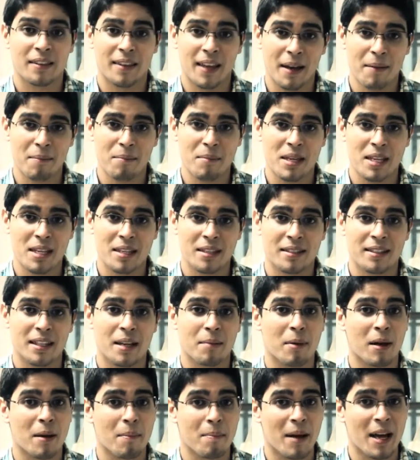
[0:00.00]
That means
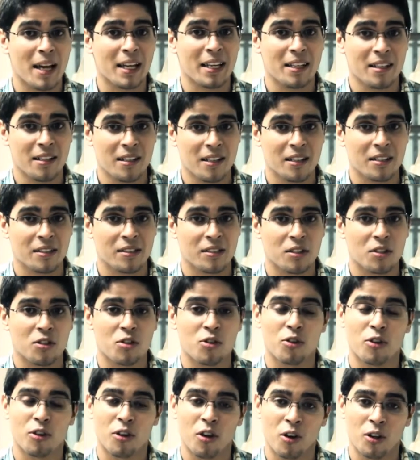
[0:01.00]
that by backing us,
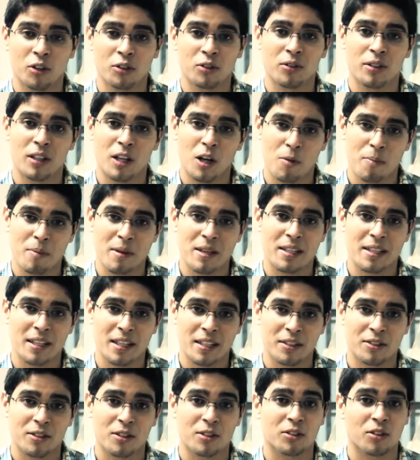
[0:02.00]
you are also helping
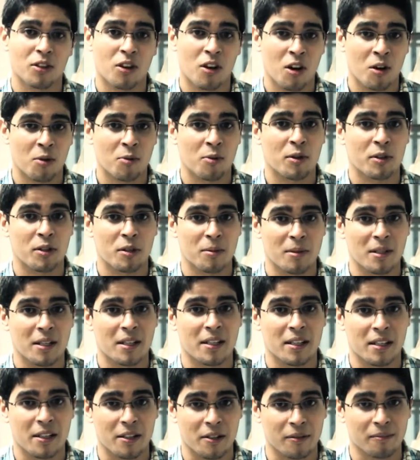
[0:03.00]
kickstart the hardware
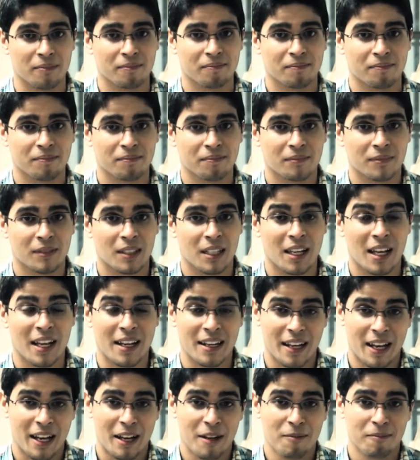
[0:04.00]
community here.
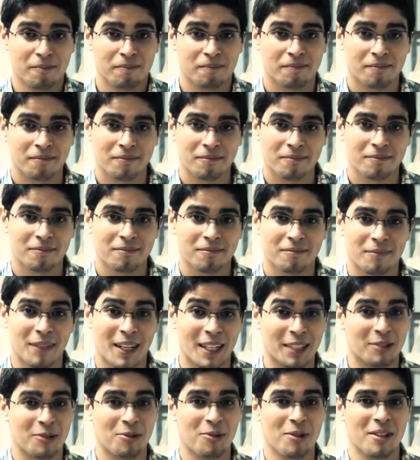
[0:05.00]
And now,
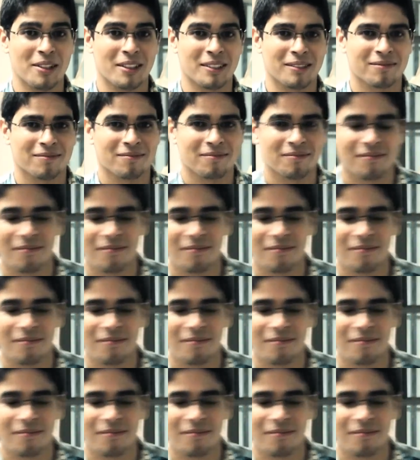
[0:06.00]
back to work.